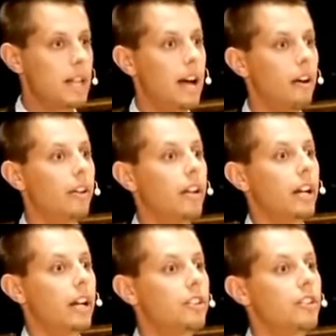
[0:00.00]
down
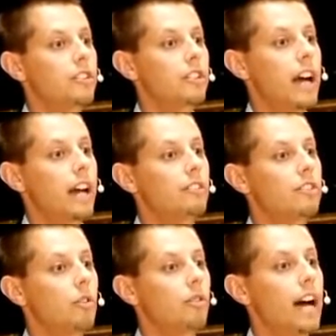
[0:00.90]
and you're just kind of
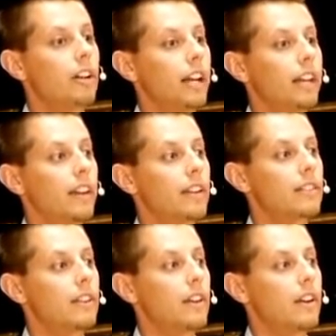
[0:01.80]
zoned out like
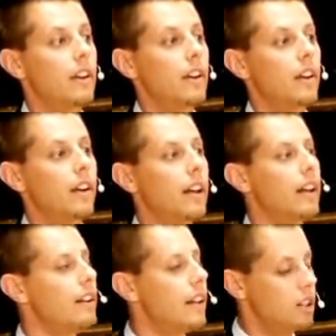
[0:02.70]
this. And,
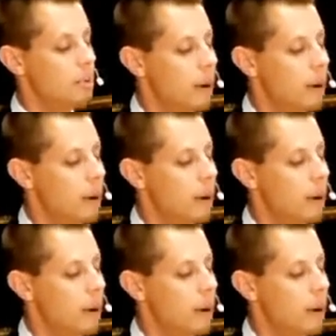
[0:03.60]
and you